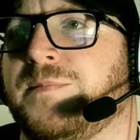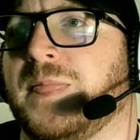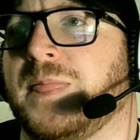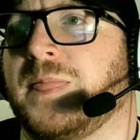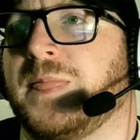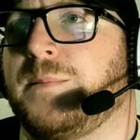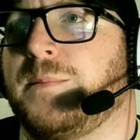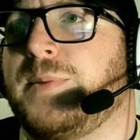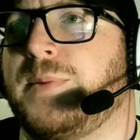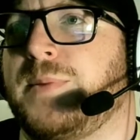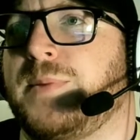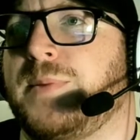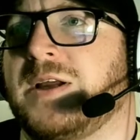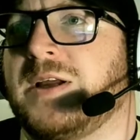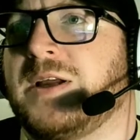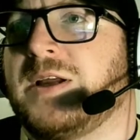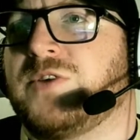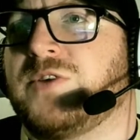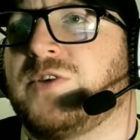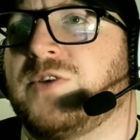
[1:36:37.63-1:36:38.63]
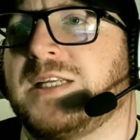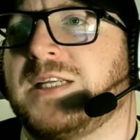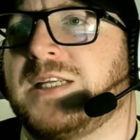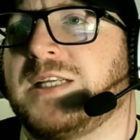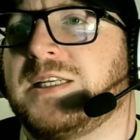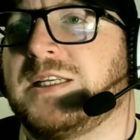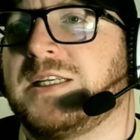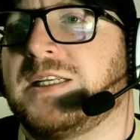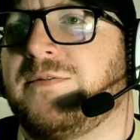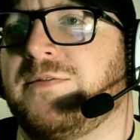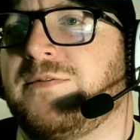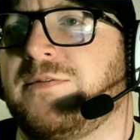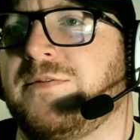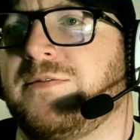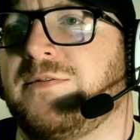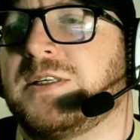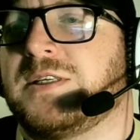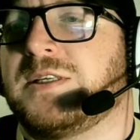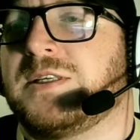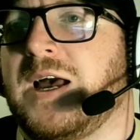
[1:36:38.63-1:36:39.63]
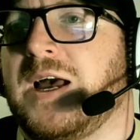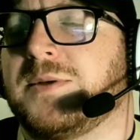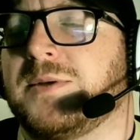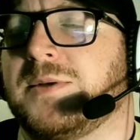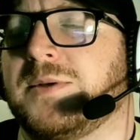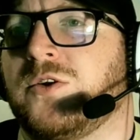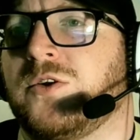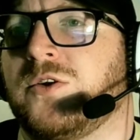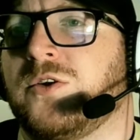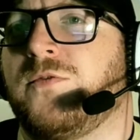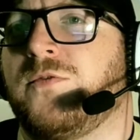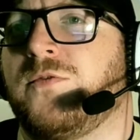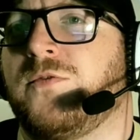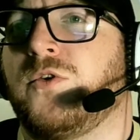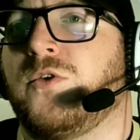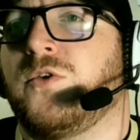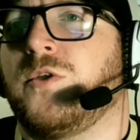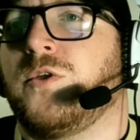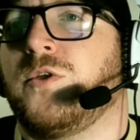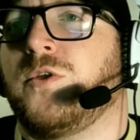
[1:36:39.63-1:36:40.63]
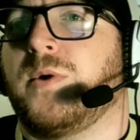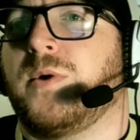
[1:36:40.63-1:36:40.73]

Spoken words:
tries to hit it first time. It's going to go for another Burnley throw-in.